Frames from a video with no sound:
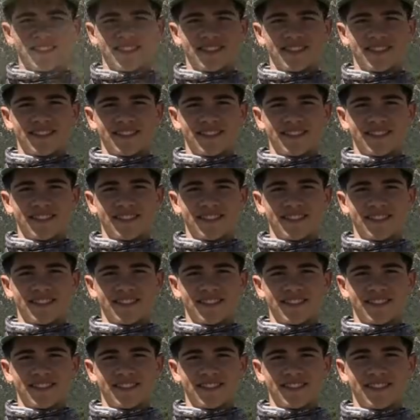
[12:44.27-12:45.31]

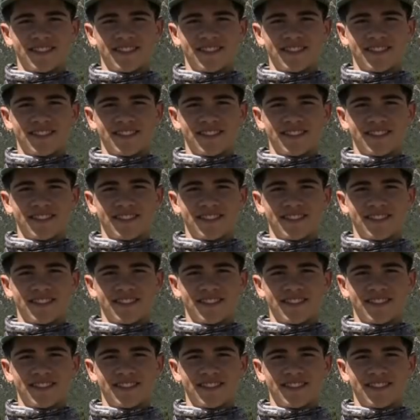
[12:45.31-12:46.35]

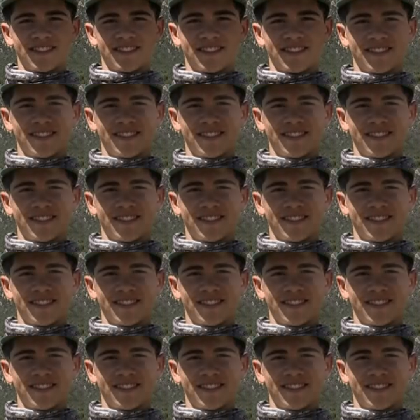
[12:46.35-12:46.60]
[no speech]